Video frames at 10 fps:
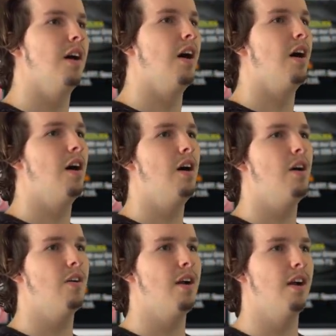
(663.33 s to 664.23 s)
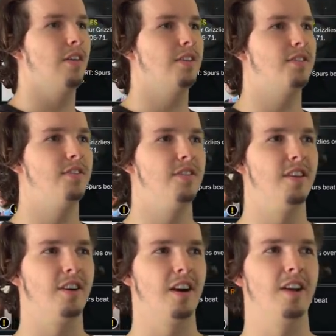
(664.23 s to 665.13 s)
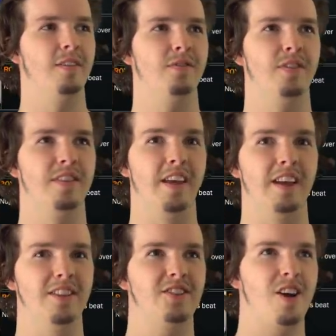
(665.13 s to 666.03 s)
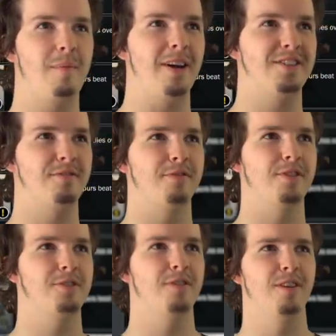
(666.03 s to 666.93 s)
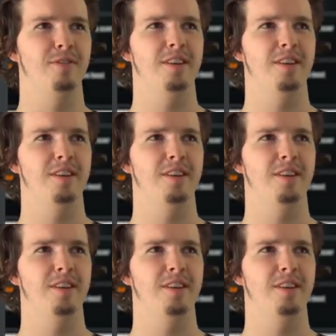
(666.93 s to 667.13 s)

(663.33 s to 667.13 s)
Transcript: All right. Okay. They at least got past the first round.